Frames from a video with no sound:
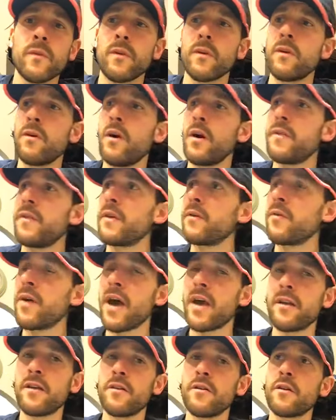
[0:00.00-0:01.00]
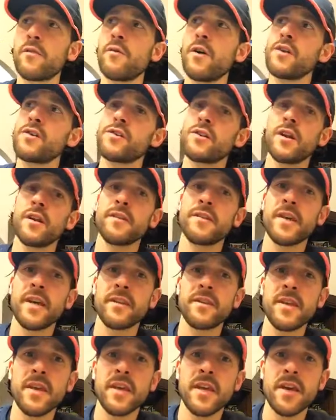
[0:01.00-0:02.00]
well, I think we had another question on
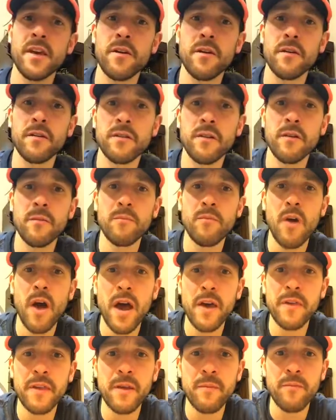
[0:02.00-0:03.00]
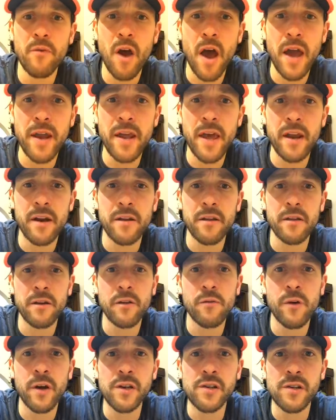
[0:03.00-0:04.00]
technique here. So, I think Brian had another
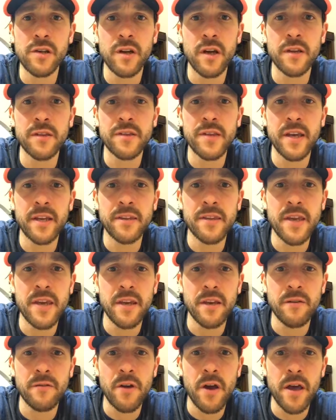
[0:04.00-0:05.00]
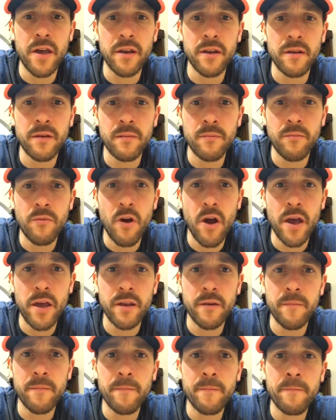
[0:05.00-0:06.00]
question on technique, right, Brian?
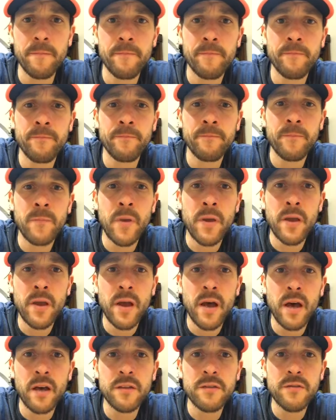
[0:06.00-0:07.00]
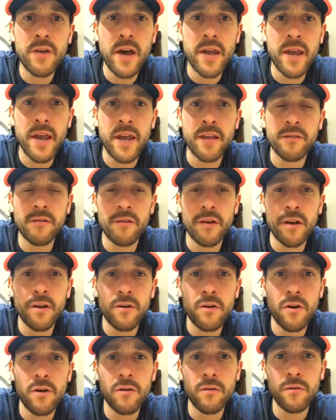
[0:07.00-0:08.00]
I'll try to answer. I don't
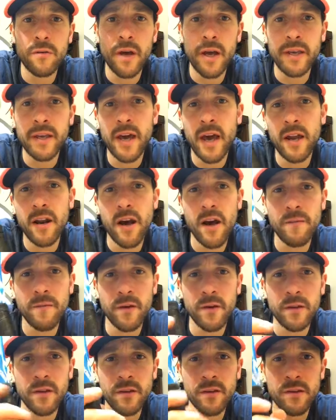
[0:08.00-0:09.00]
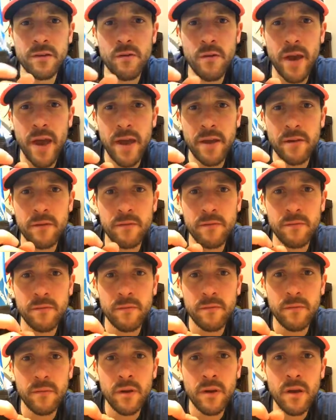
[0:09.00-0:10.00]
know. I got off on the two-handed,
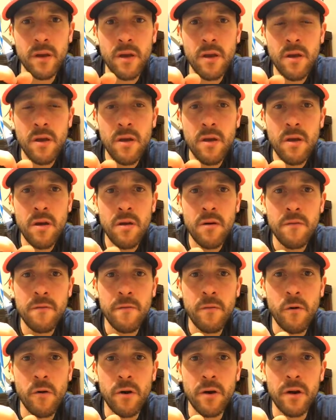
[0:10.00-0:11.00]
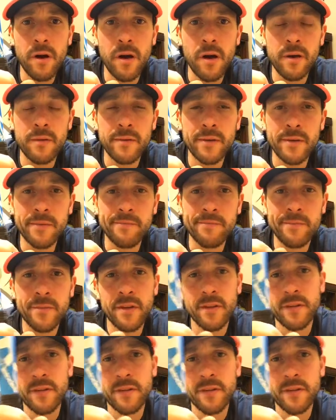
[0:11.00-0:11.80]
four, uh, the the